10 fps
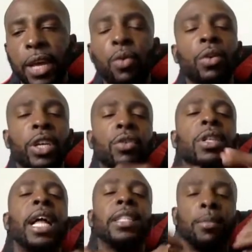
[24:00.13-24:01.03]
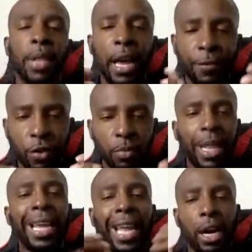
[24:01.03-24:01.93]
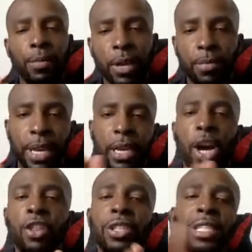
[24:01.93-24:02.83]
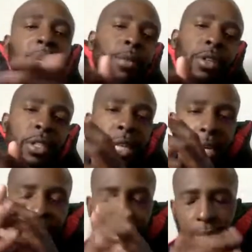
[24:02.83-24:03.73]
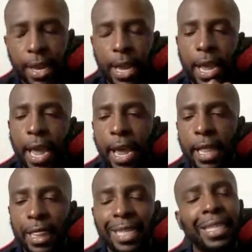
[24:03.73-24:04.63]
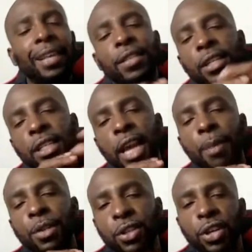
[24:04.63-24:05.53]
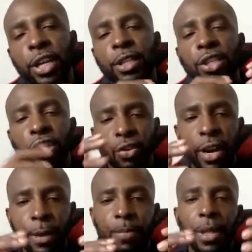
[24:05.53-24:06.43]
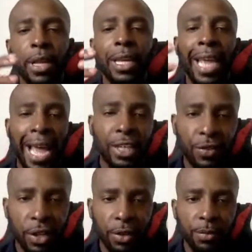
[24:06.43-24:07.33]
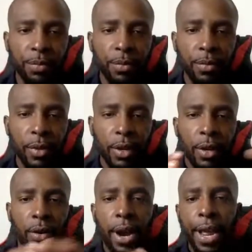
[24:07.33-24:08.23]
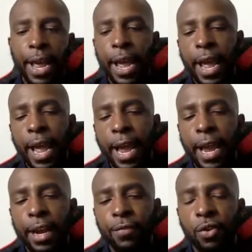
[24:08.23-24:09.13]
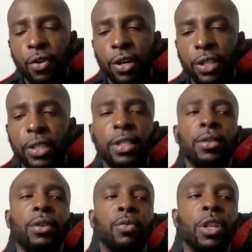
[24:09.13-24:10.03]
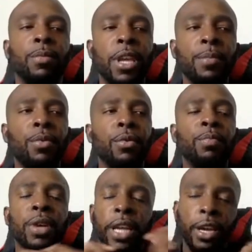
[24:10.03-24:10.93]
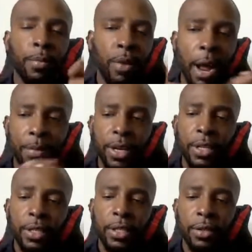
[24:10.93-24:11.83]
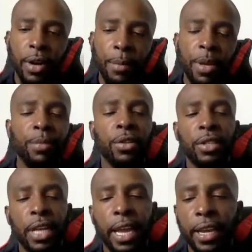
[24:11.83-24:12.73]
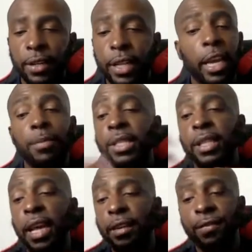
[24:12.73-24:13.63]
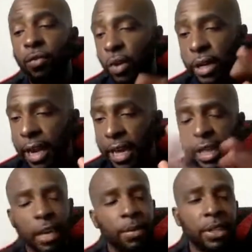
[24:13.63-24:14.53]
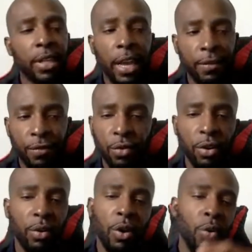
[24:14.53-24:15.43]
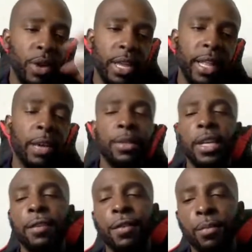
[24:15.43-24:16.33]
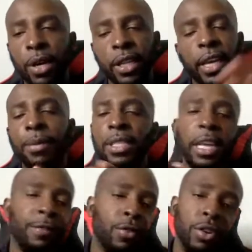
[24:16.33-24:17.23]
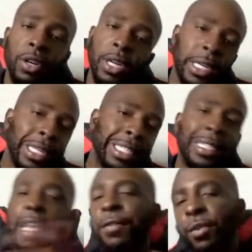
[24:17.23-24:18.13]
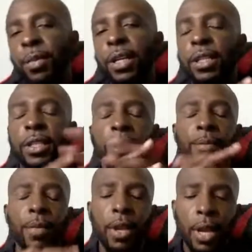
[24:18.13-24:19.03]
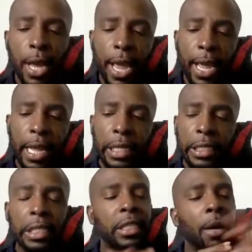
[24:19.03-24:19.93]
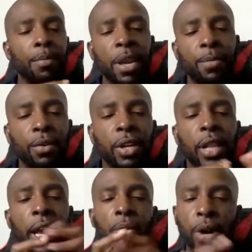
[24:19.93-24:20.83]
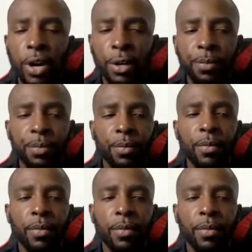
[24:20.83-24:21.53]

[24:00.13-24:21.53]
and then we'll utilize a platform like Airbnb and other similar sites. And this gives us the opportunity to create cash flow, right? And of course, with people booking your properties, right? People are staying, they could be staying for one day, they could be staying for a week, they could be staying for a month, they could be staying for several months. And to some people, they're like, well,